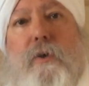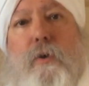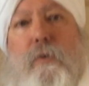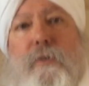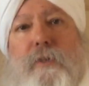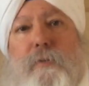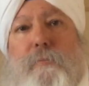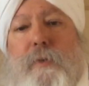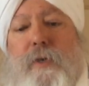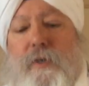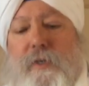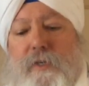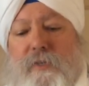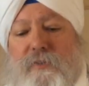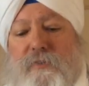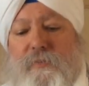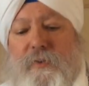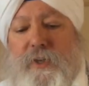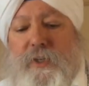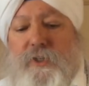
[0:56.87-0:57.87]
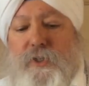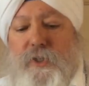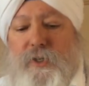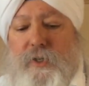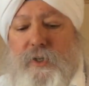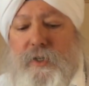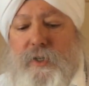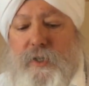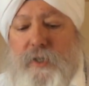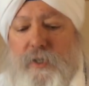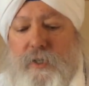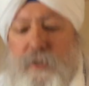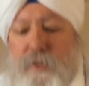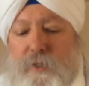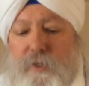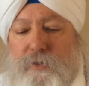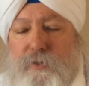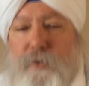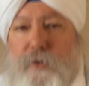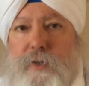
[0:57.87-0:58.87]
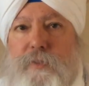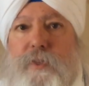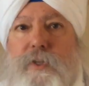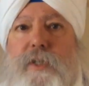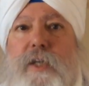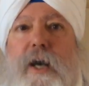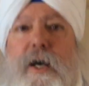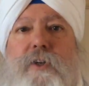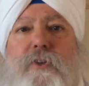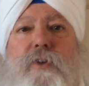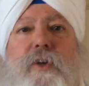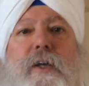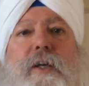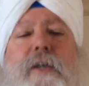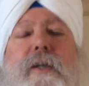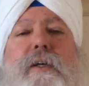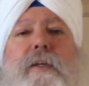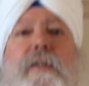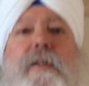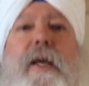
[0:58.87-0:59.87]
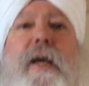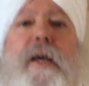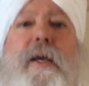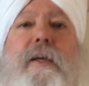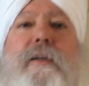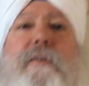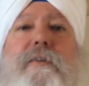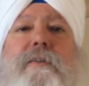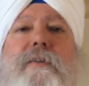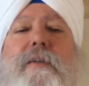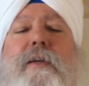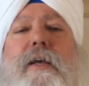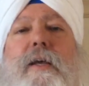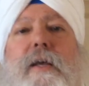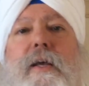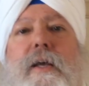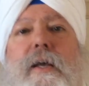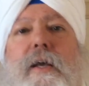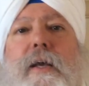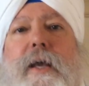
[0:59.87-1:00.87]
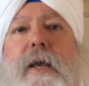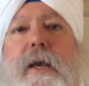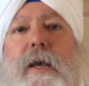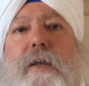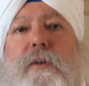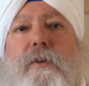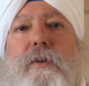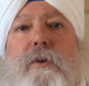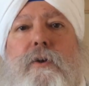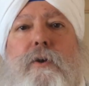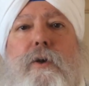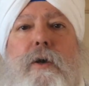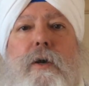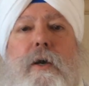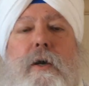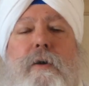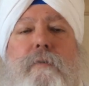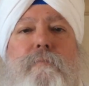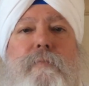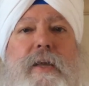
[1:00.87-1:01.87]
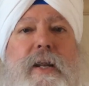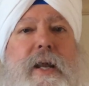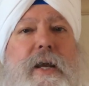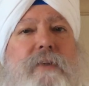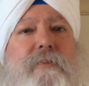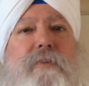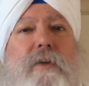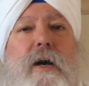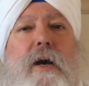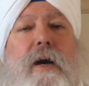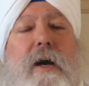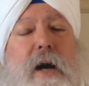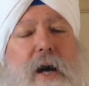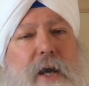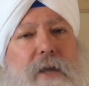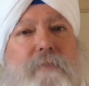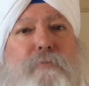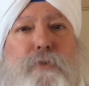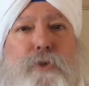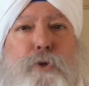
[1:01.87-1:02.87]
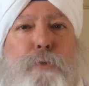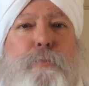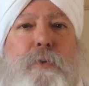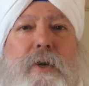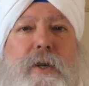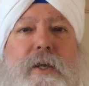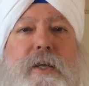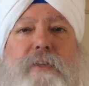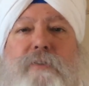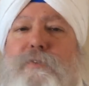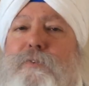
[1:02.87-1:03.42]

Golden milk is featured during the tantric days, and it has a lot of turmeric.